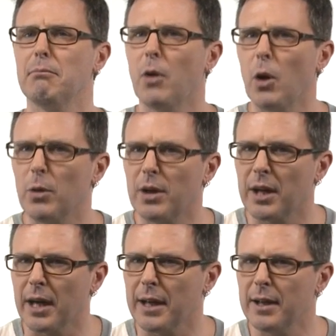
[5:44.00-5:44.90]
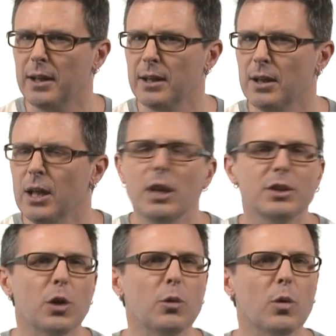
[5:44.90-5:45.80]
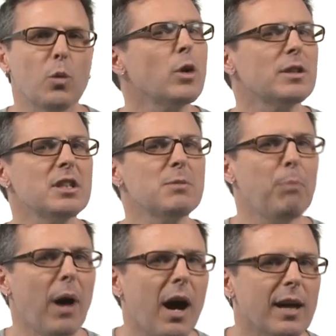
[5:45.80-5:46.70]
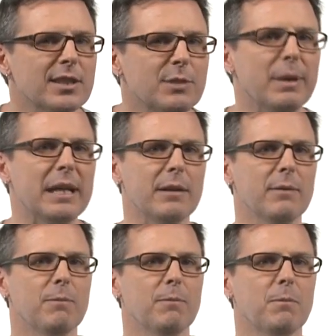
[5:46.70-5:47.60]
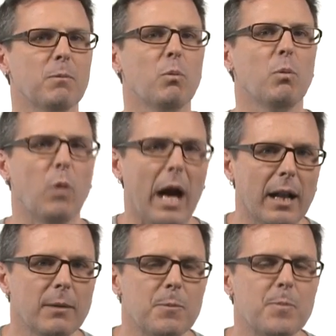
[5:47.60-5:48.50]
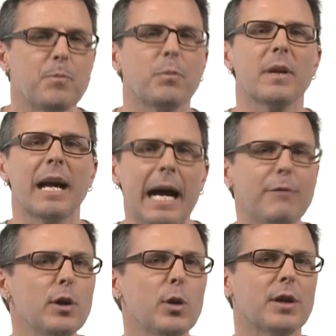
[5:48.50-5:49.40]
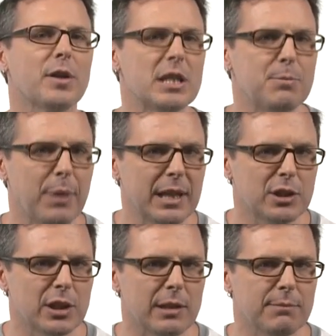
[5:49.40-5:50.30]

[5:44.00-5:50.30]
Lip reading: Okay, so what does past mean? Well, have a look at this picture.